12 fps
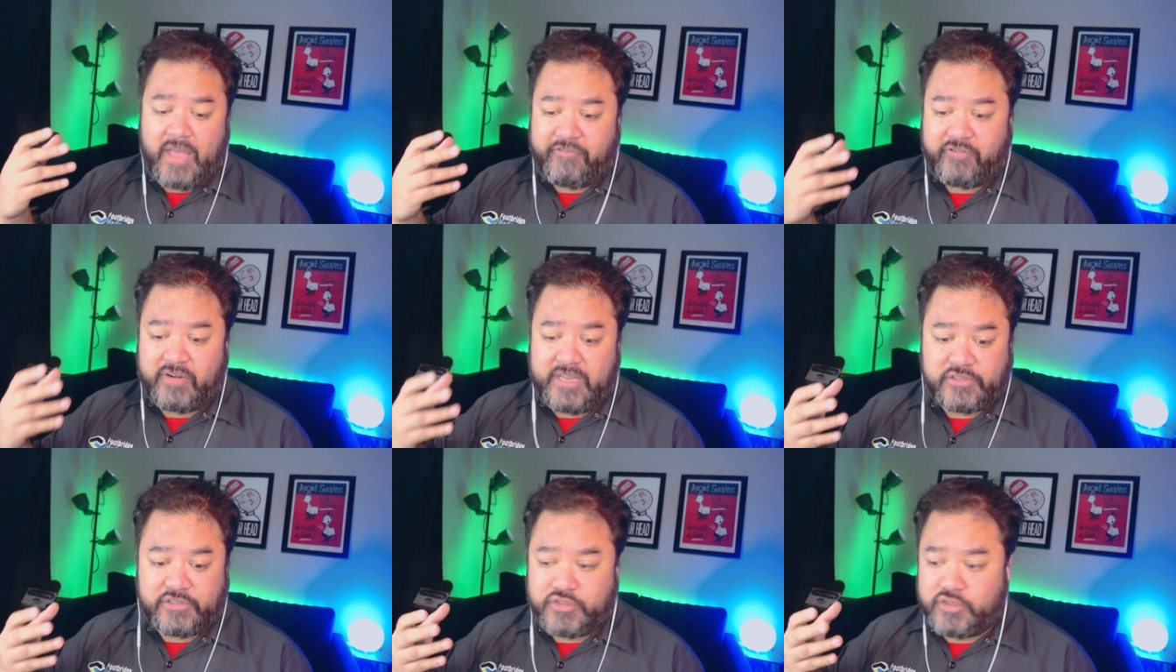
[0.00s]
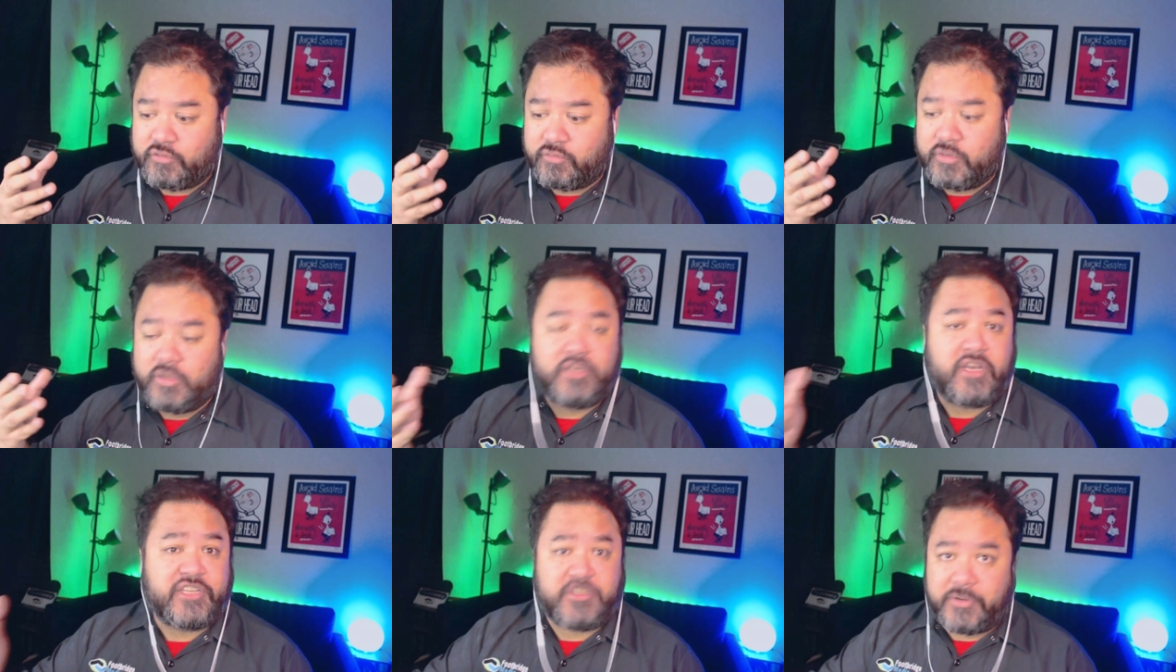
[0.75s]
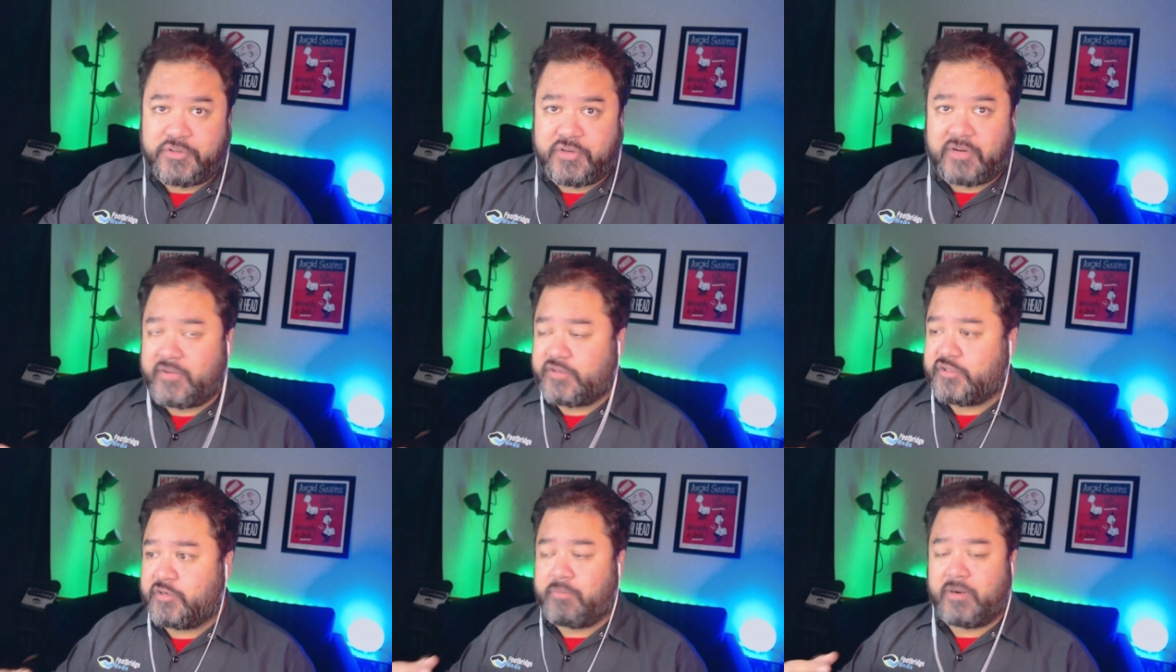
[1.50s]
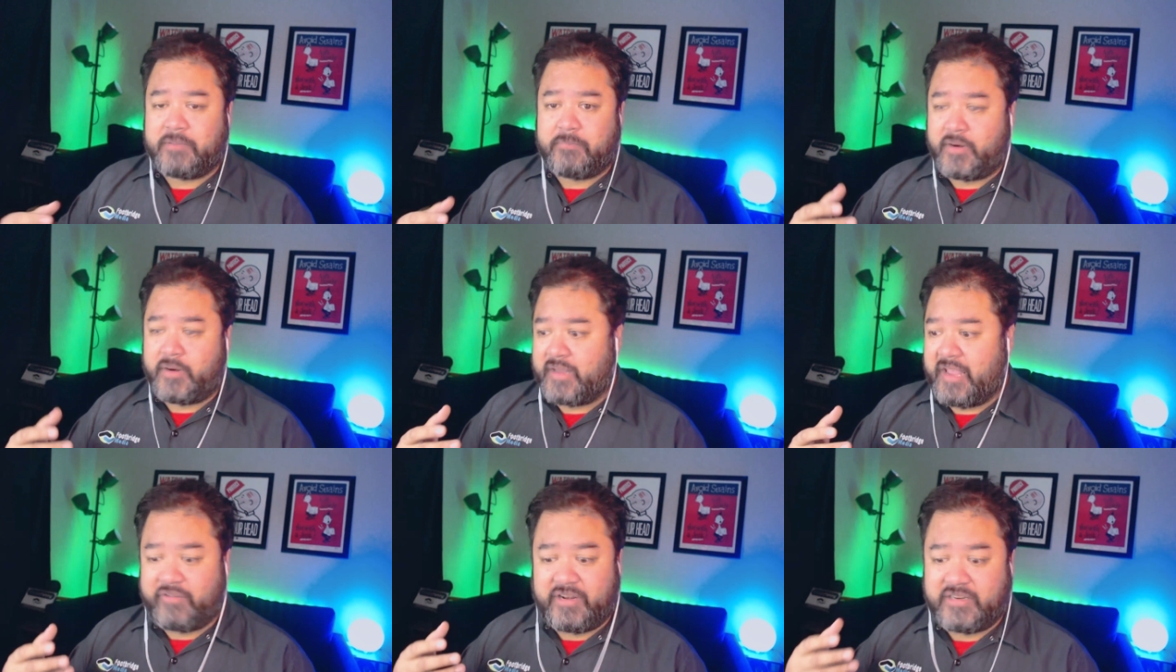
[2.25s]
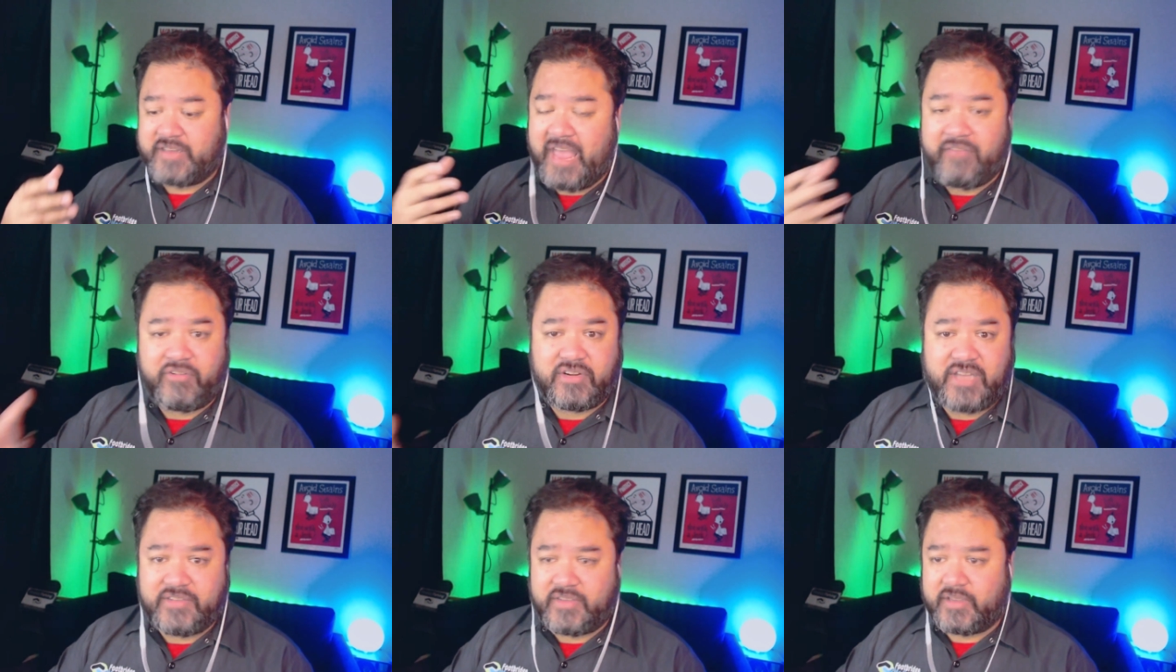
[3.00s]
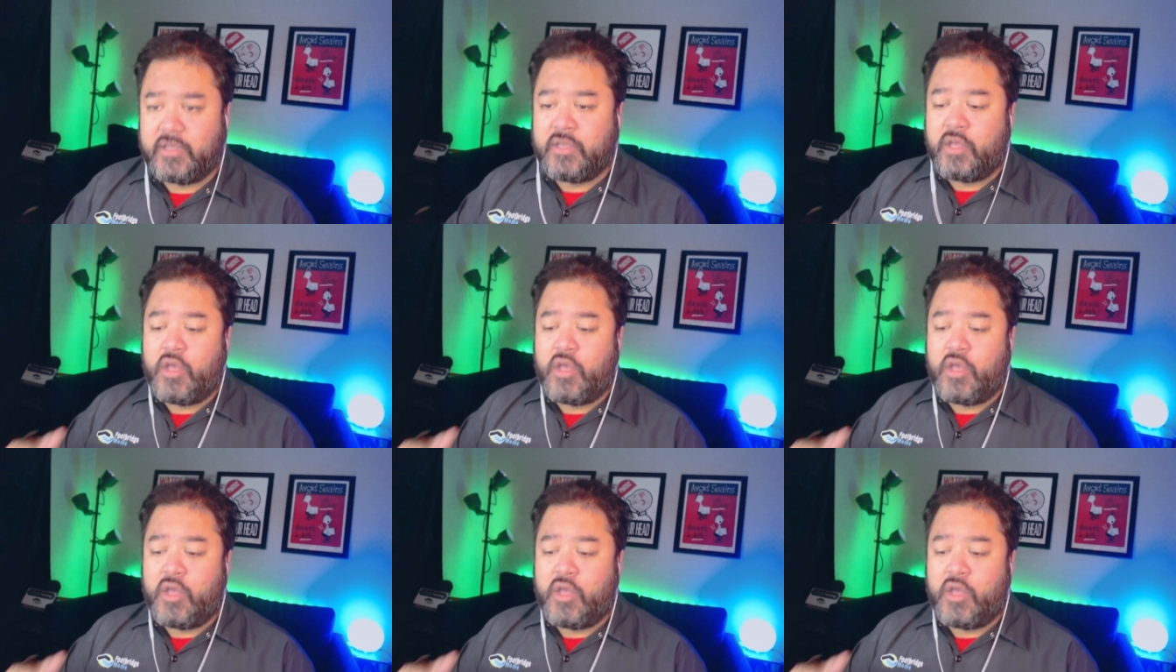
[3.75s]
effort into customer service, you're putting marketing effort into advertising,